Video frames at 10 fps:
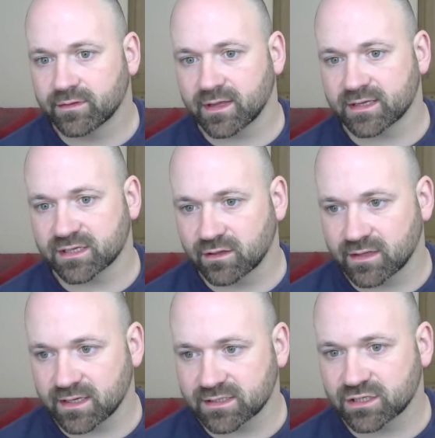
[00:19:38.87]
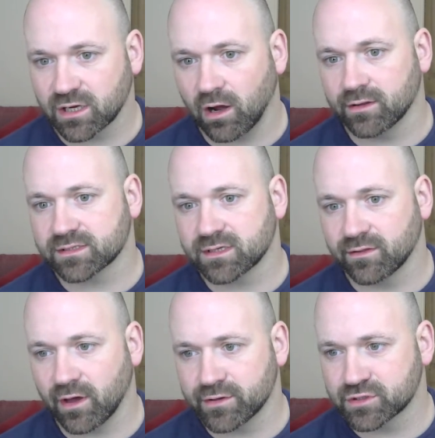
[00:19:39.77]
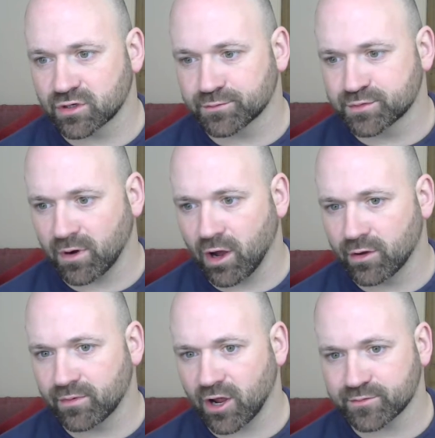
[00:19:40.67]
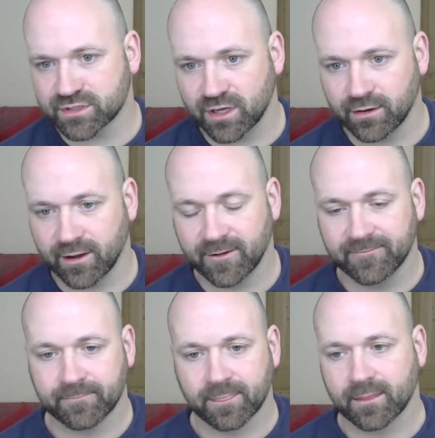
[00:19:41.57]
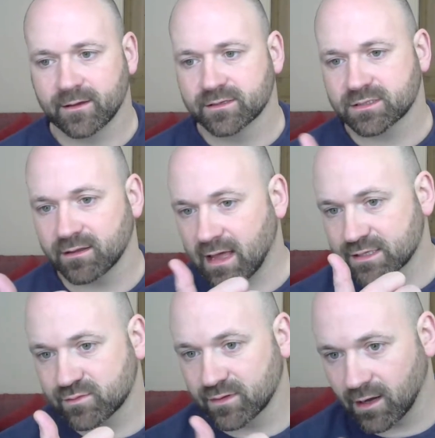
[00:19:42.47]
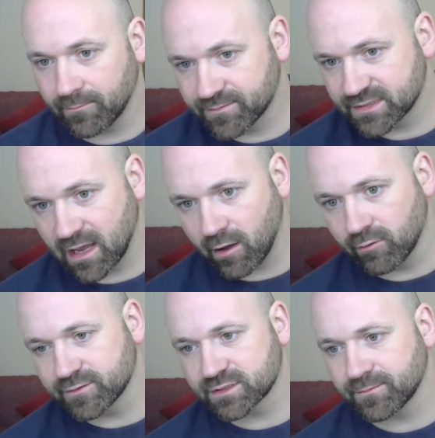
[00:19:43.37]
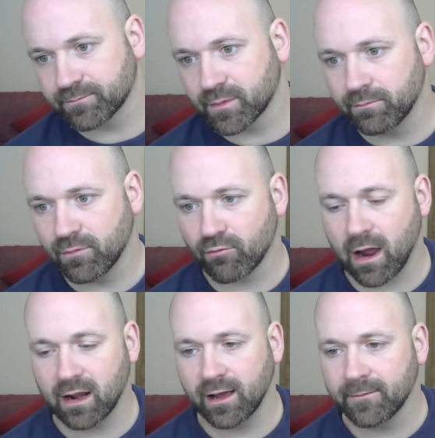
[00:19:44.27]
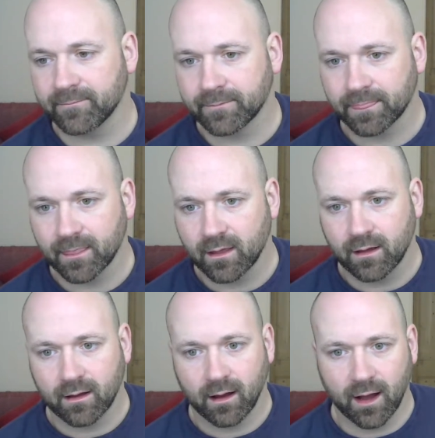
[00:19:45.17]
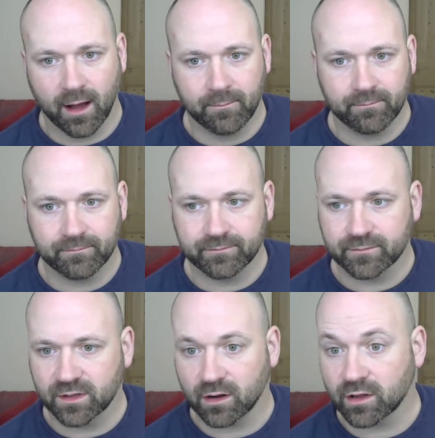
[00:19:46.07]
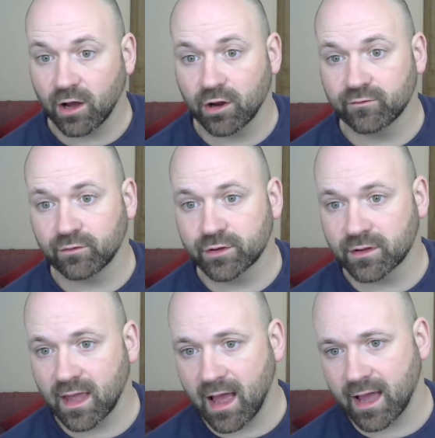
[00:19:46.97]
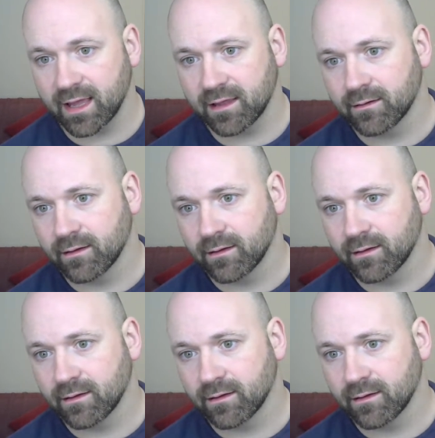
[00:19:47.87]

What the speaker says: there's a chance that those jobs might open up sooner. So that's with ourselves, Morella, you know, Carnival UK,